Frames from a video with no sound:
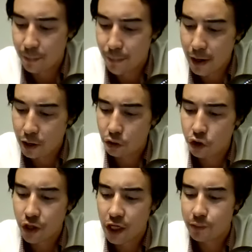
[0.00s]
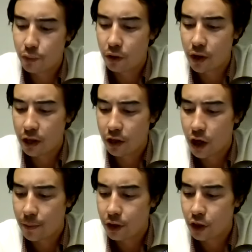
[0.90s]
a medical transport
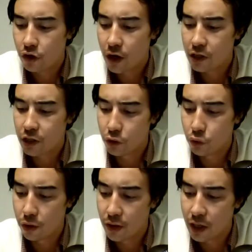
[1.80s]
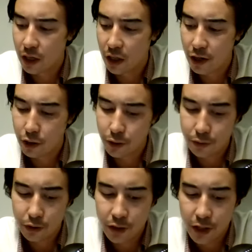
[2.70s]
helicopter crashed in North Carolina
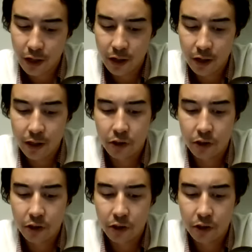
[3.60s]
on Thursday.